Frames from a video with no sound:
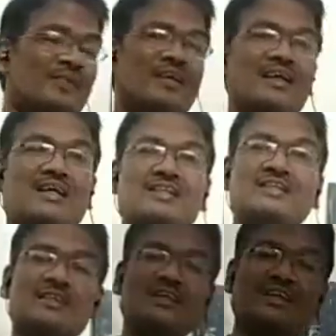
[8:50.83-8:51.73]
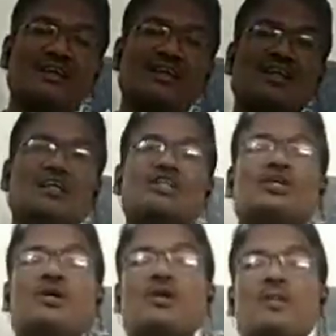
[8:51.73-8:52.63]
Hence, it is
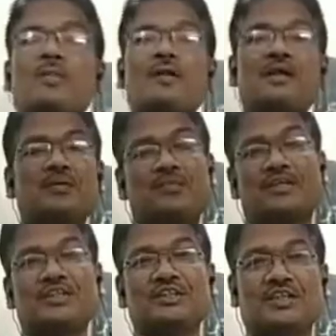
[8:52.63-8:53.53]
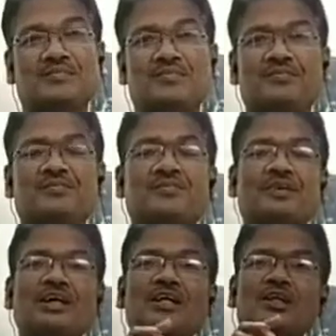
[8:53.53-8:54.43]
called repetition.
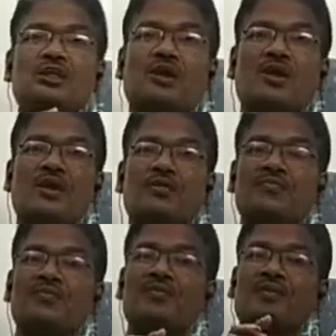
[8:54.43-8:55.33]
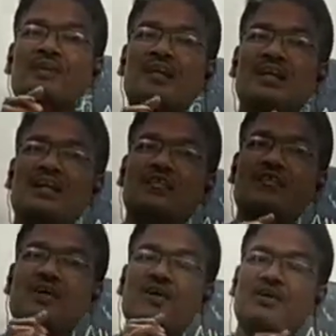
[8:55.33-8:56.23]
In short, in a
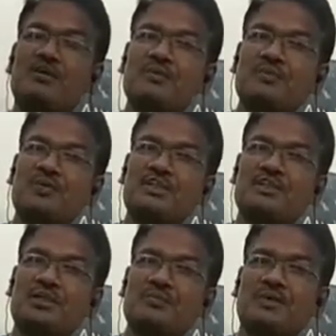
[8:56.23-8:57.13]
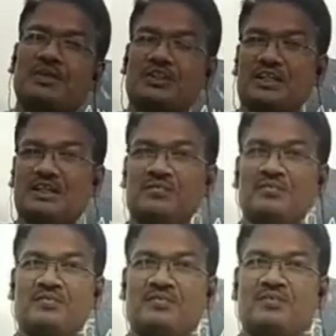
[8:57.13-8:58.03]
figure of speech
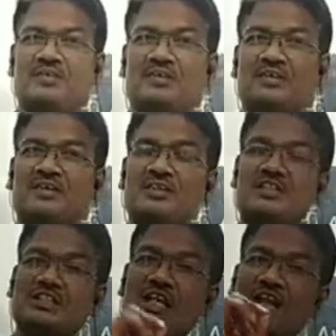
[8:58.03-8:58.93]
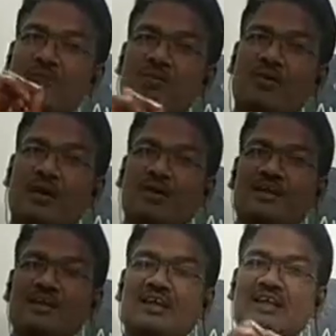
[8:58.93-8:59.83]
repetition, same
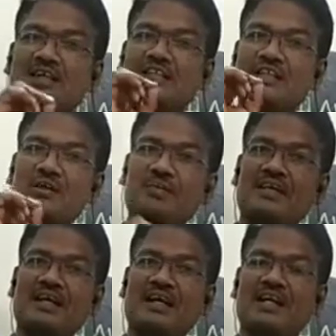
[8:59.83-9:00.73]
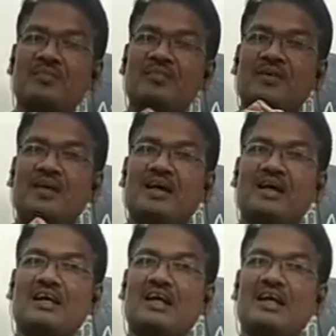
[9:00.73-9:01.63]
word is repeated
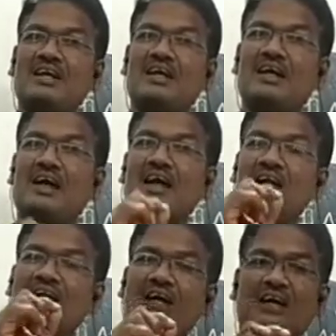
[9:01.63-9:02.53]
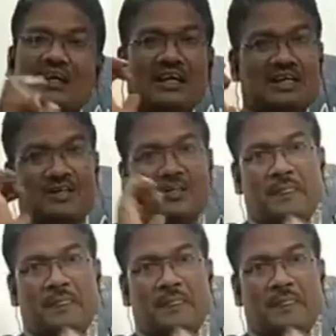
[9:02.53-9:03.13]
again and again.